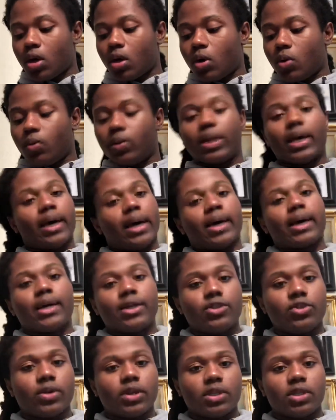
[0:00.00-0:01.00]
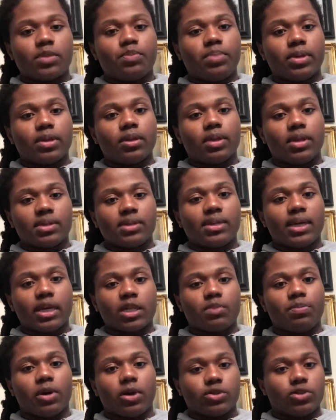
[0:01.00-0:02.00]
well, I guess you could just put the
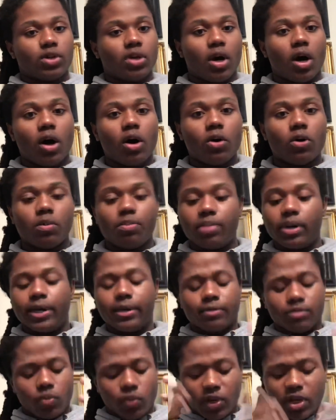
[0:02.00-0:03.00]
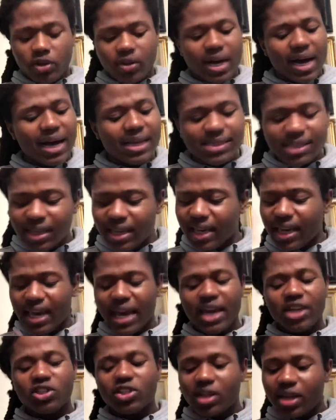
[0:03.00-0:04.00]
sex part to the O, but when you're constantly
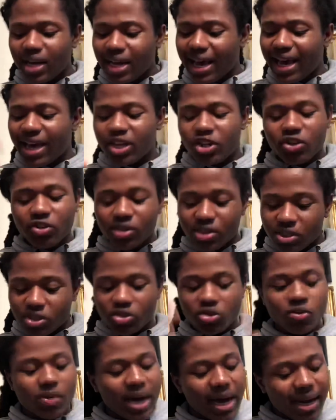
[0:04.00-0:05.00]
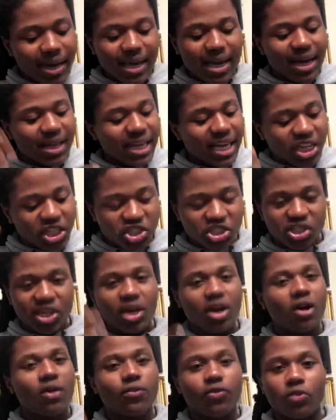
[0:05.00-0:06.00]
engaging in that, you kind of got like a
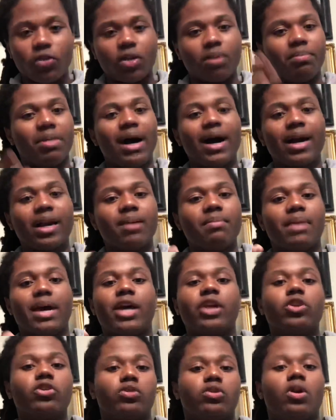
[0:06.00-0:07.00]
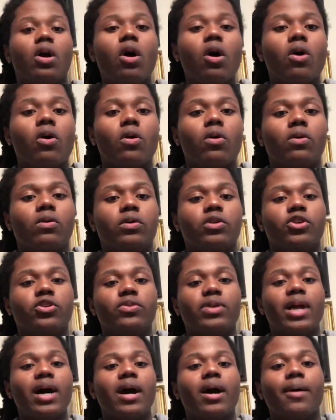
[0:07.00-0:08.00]
shell for a body, man. You're null, you're
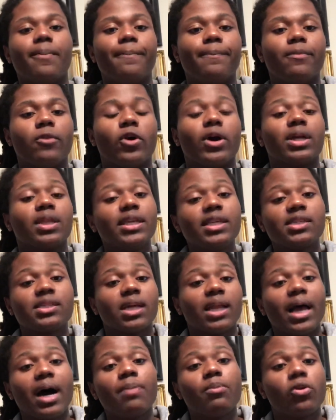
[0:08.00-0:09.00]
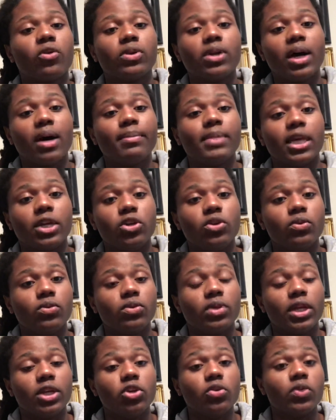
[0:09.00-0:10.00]
numb, or at least a lot more numb than
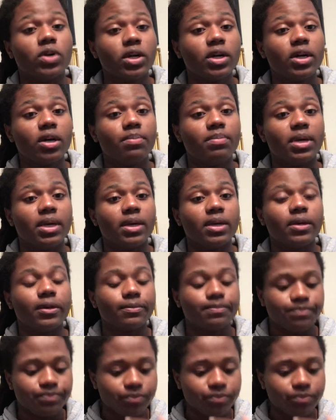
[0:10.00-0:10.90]
you could be.